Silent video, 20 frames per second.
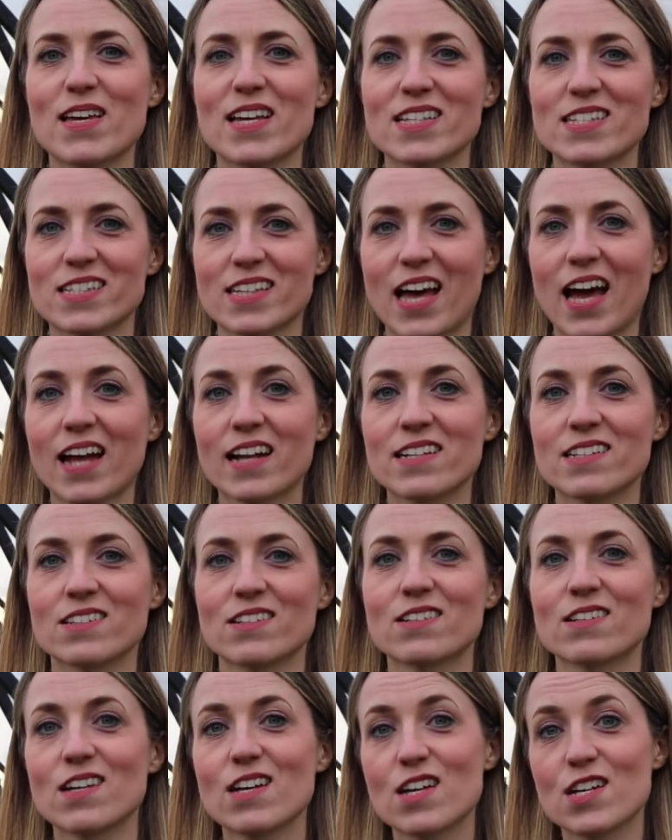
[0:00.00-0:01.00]
to Canada
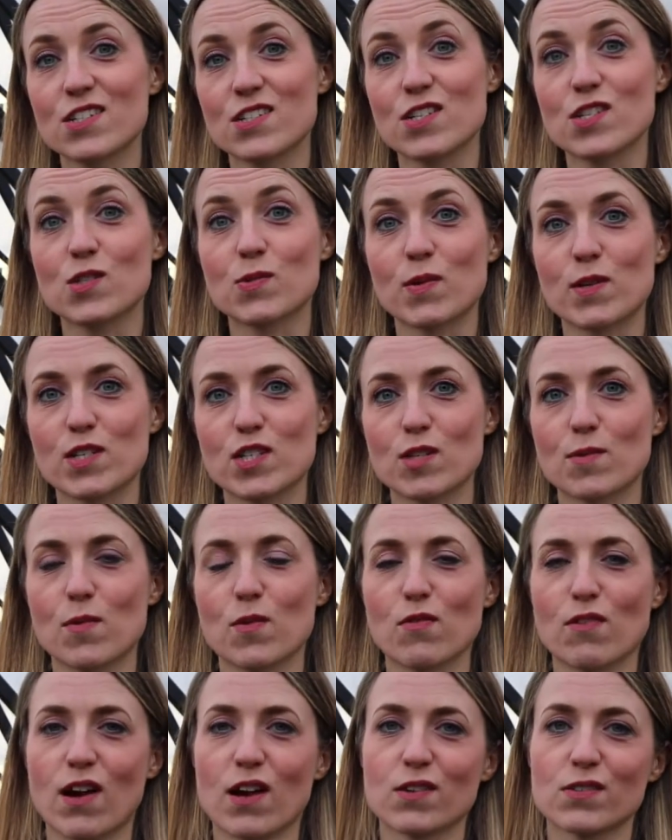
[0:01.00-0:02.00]
to switch them
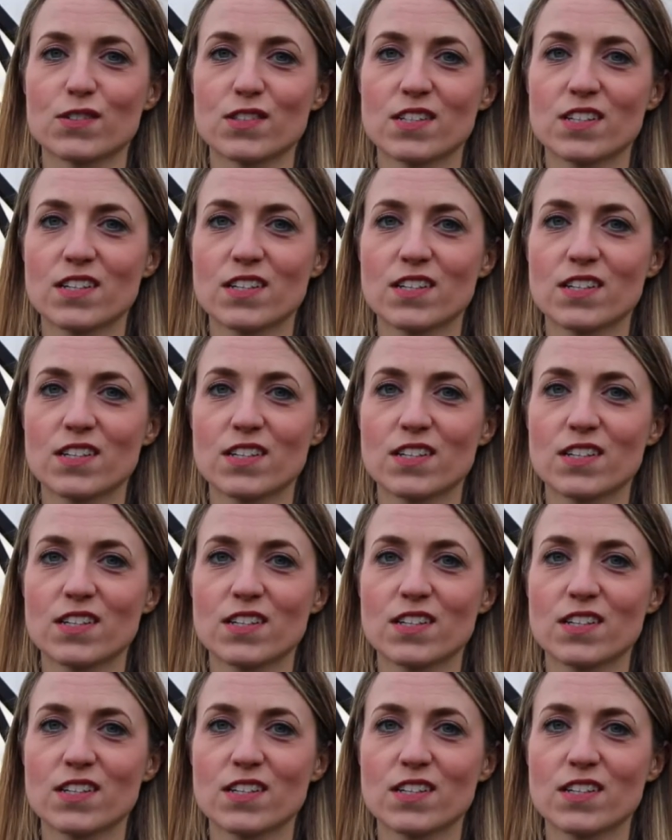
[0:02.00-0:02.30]
around.